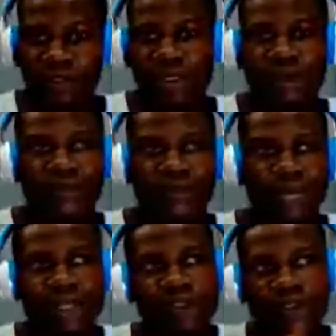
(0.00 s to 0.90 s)
afford
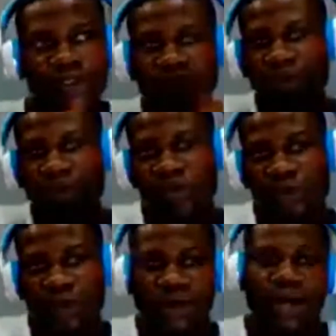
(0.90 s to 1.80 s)
yourself. I think you should go
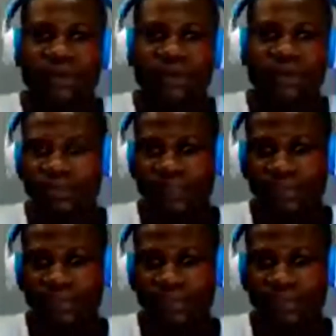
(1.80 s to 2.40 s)
in with what you have.